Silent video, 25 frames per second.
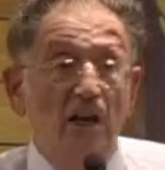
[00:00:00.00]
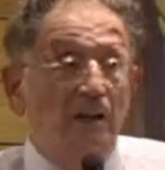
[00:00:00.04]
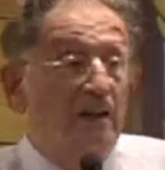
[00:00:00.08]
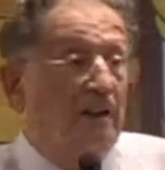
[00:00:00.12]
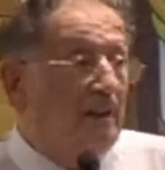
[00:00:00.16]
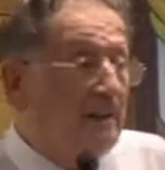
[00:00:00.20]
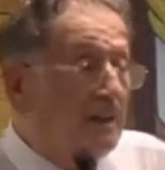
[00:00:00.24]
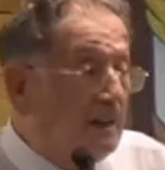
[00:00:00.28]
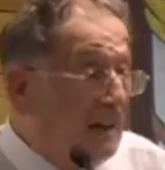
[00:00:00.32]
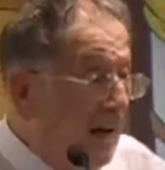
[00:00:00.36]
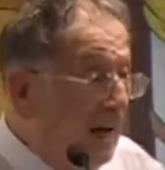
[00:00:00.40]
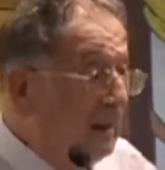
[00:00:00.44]

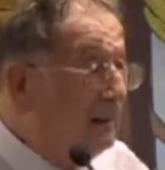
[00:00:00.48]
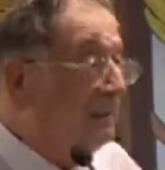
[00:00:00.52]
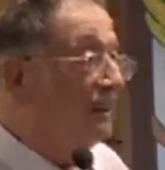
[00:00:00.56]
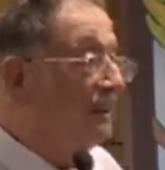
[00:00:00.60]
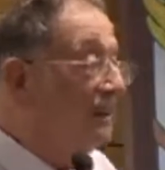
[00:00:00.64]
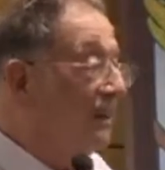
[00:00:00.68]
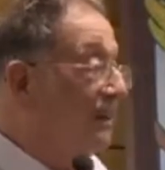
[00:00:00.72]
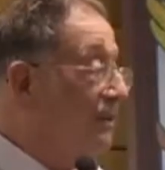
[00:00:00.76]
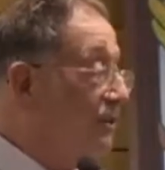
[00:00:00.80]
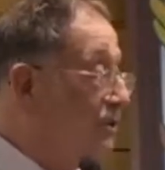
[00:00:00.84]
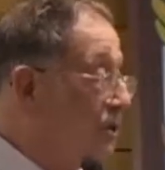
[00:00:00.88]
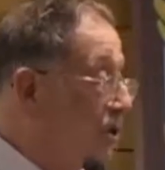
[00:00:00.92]
The
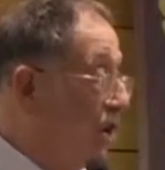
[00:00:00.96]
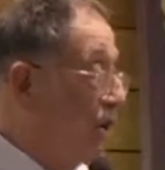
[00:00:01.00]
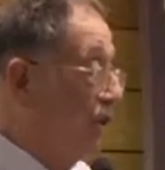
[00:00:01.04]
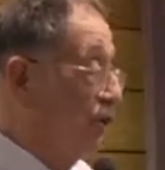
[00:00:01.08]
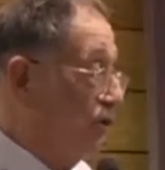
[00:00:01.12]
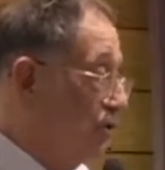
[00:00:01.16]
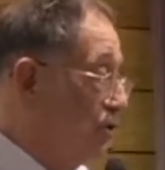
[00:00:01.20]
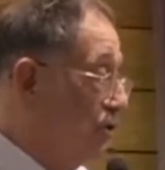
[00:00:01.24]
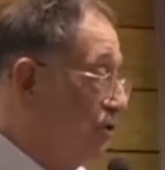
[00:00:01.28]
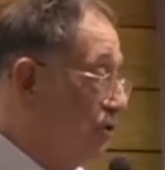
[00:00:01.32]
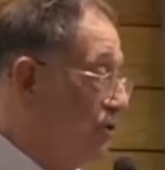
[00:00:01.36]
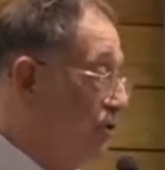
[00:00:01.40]
Catholic
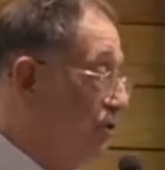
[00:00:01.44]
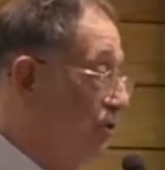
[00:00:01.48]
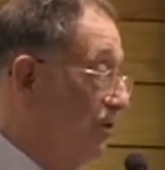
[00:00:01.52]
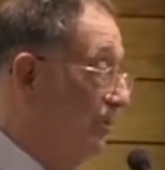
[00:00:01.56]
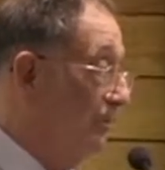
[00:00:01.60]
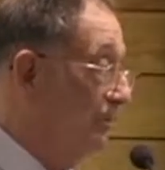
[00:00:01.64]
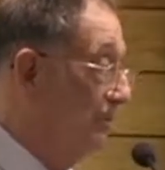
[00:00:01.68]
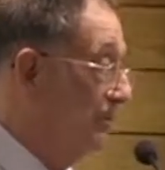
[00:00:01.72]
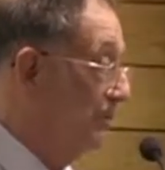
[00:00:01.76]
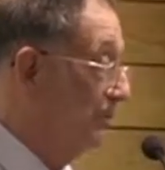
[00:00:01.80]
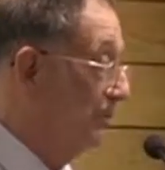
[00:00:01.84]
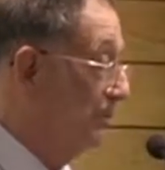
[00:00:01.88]
Church,
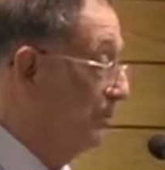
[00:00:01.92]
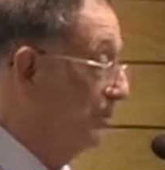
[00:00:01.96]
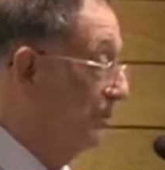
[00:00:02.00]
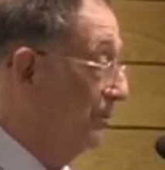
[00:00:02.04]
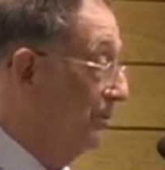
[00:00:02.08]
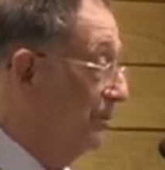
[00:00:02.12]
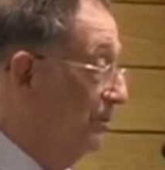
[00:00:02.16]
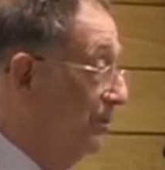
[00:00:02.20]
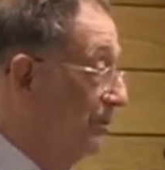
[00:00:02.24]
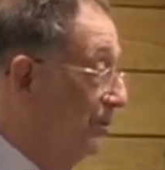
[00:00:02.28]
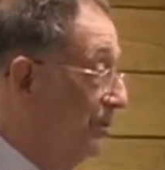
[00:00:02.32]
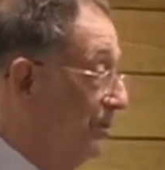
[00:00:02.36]

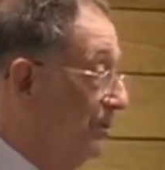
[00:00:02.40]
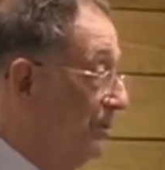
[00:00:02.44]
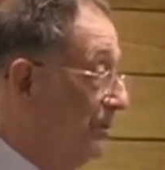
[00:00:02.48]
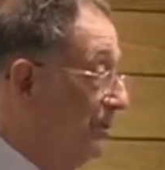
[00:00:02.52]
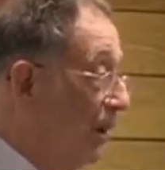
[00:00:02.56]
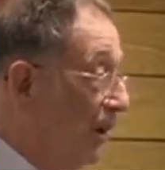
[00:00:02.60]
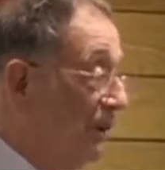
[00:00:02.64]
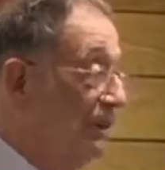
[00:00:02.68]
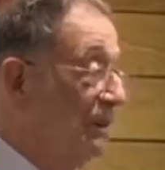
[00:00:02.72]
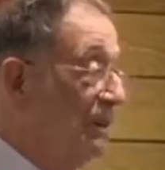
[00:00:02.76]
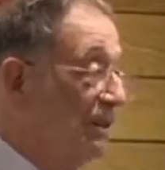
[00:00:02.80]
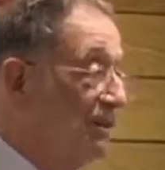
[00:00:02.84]

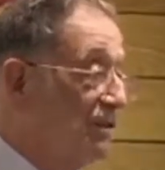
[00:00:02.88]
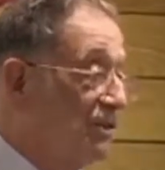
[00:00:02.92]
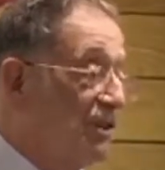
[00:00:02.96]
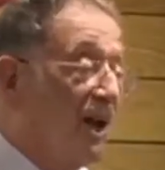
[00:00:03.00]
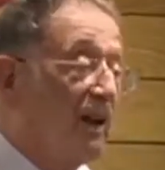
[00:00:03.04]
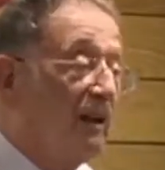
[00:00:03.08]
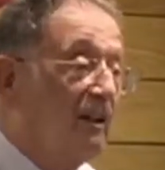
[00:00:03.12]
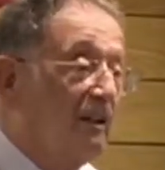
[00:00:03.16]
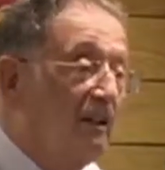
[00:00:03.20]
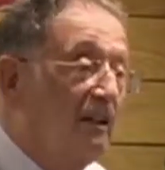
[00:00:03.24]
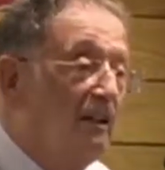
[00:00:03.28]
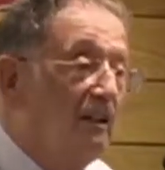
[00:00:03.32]
not
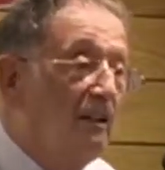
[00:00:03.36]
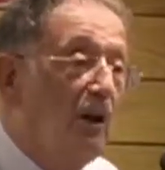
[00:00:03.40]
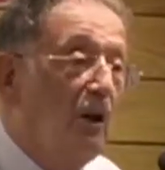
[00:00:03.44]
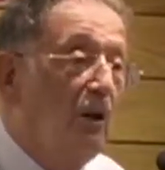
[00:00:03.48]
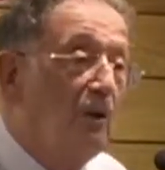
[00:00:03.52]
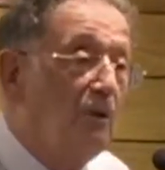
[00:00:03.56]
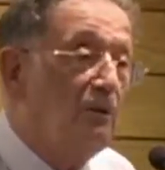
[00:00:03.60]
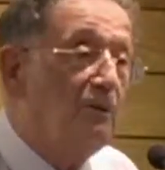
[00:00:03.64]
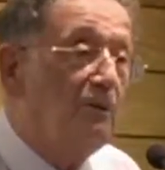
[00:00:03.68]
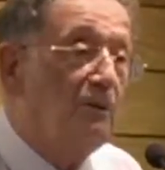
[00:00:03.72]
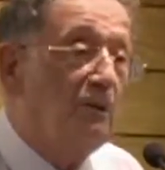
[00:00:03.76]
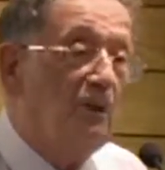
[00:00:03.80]
exactly
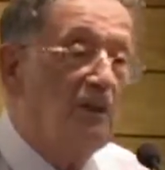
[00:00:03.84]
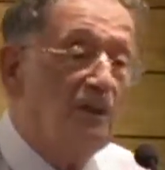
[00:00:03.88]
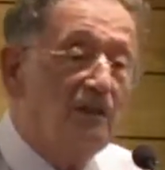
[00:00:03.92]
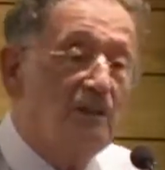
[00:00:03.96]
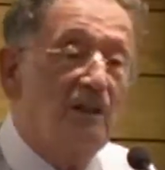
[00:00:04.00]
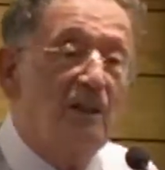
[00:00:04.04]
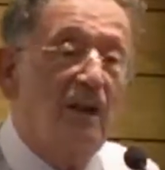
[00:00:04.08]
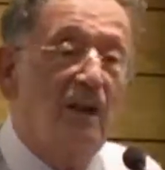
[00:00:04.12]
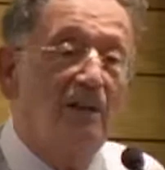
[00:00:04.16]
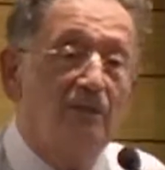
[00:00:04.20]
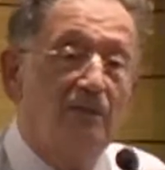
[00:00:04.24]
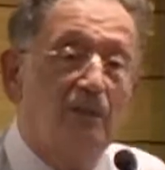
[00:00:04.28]
known for
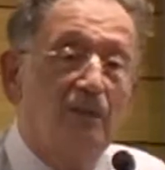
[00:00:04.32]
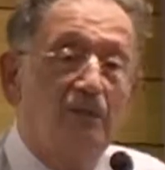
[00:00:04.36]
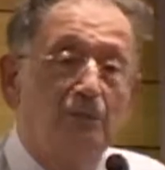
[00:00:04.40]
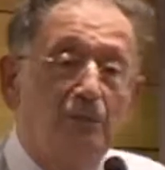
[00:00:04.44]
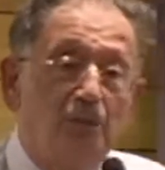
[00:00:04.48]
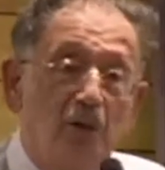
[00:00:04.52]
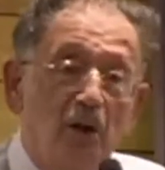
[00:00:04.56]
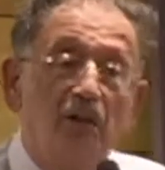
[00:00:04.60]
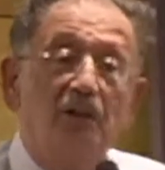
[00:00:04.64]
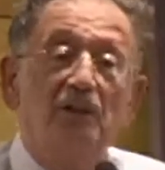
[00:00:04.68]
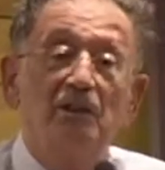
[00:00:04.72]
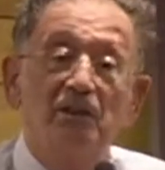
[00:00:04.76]
its love of
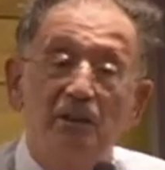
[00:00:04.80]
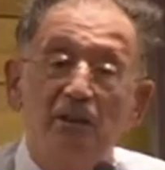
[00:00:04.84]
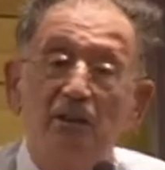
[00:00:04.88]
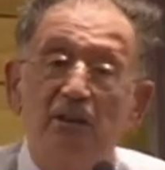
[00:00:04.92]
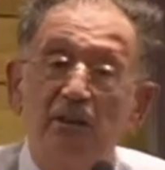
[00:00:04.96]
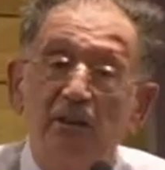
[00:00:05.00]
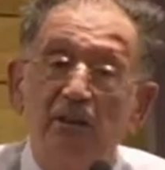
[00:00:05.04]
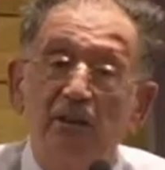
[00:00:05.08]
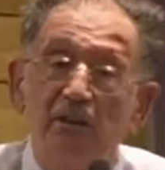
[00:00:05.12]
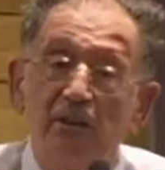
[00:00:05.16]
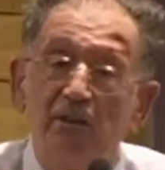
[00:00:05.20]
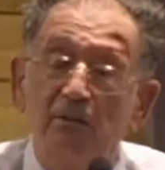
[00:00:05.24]

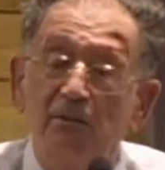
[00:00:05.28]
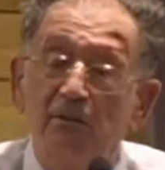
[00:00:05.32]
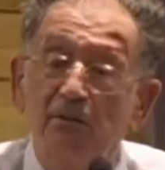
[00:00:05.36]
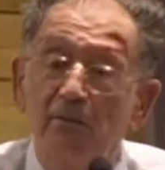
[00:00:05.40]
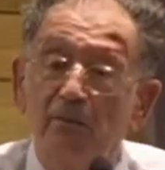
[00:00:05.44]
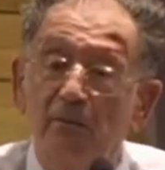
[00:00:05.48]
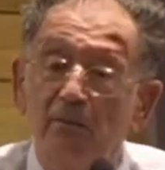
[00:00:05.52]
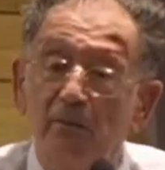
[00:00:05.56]
Protestantism,